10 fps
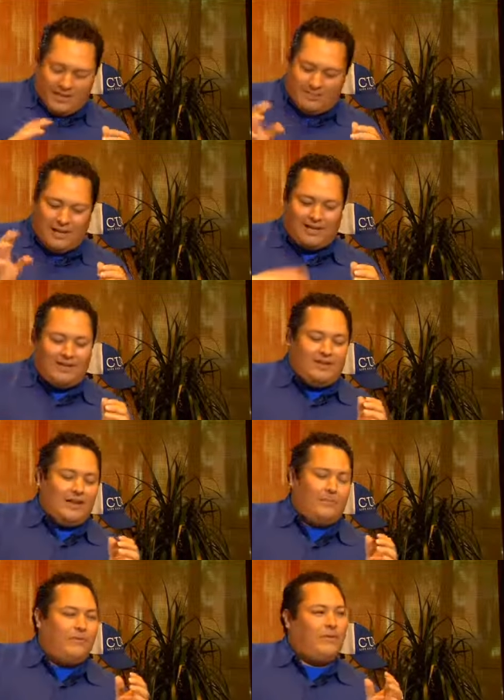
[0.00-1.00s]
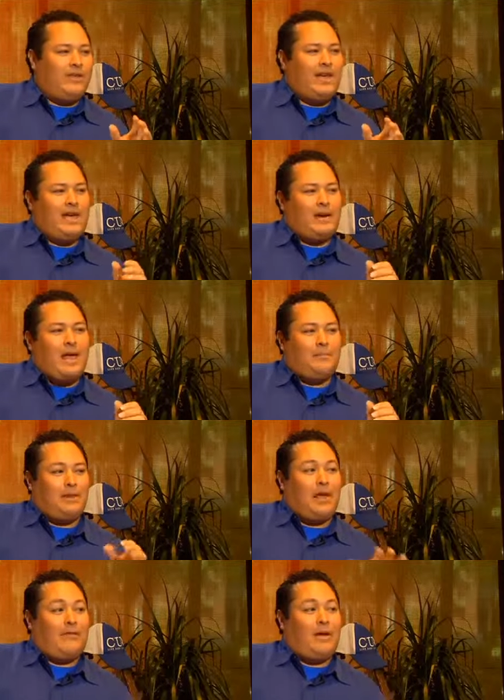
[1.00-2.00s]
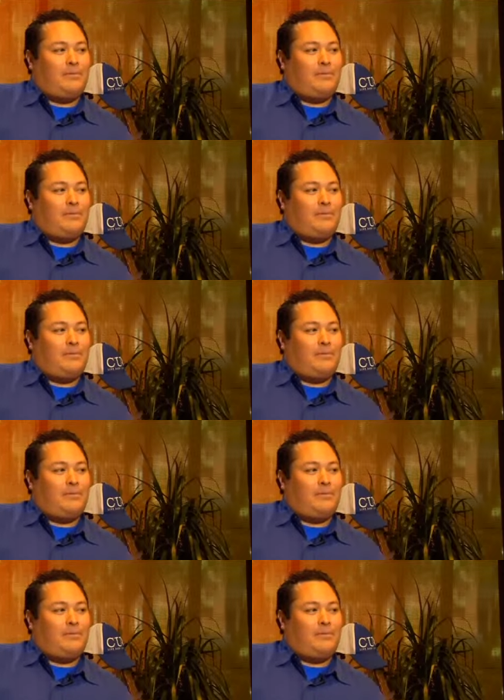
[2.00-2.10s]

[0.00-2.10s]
Yeah, back in the day before they had a lot of